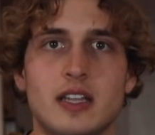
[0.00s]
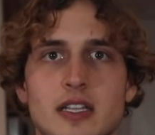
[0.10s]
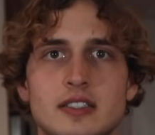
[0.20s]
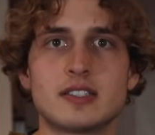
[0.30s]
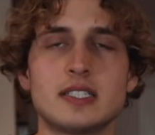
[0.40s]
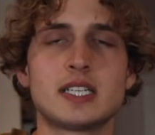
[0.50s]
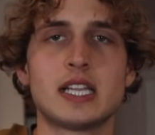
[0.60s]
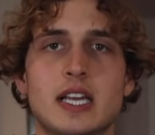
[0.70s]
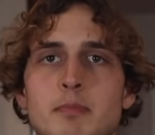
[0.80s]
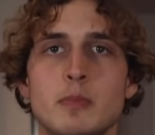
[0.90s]
It turns into
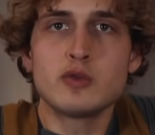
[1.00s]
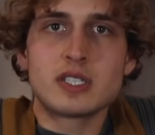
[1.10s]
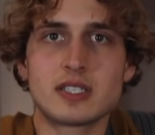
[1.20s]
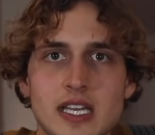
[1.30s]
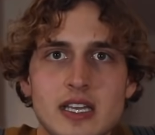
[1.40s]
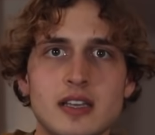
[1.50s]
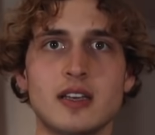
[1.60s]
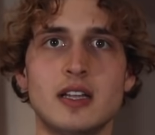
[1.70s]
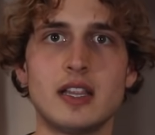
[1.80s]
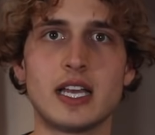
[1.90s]
like a moussey,
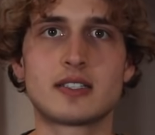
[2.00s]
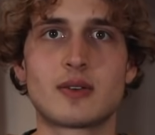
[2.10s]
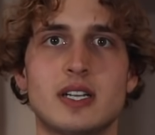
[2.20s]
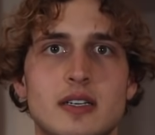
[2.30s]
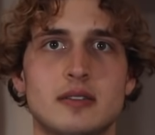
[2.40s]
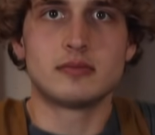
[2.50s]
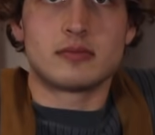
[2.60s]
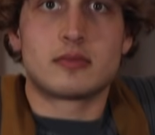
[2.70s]
like sort of